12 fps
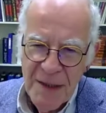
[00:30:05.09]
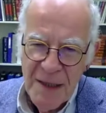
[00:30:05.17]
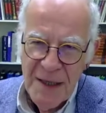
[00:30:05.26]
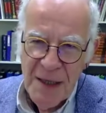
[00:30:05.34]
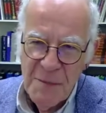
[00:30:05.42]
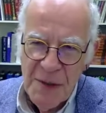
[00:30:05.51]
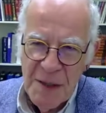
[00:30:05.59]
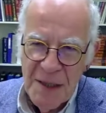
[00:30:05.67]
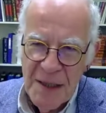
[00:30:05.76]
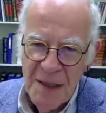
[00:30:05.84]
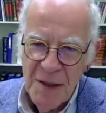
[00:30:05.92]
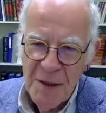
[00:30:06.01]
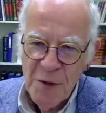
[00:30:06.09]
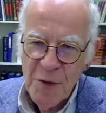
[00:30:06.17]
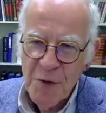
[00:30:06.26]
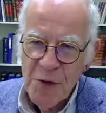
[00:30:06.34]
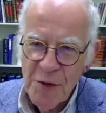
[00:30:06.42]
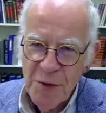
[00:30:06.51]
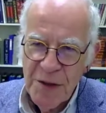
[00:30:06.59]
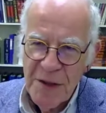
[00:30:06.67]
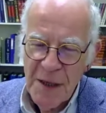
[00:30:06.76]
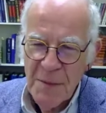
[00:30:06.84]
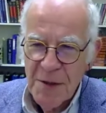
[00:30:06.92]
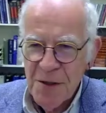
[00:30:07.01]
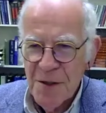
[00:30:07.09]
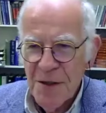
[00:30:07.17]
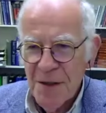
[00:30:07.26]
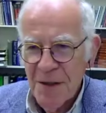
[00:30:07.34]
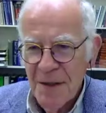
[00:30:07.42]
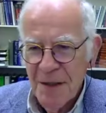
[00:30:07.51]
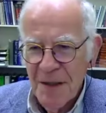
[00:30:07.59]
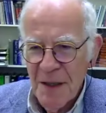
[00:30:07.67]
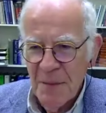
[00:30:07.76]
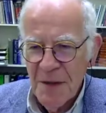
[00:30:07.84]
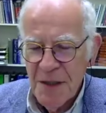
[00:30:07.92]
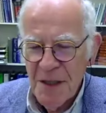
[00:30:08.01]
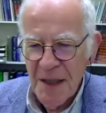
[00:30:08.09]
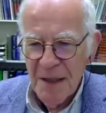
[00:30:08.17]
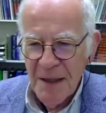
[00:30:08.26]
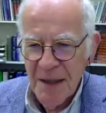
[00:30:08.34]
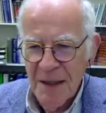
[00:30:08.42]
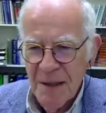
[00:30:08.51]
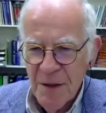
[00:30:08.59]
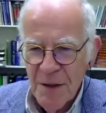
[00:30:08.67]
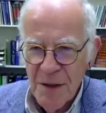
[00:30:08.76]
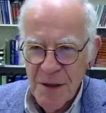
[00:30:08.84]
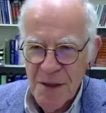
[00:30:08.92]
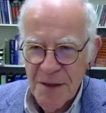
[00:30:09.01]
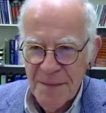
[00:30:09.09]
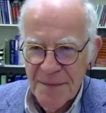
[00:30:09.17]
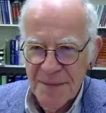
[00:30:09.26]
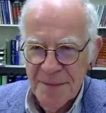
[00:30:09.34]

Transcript: They can be either used or damaging others.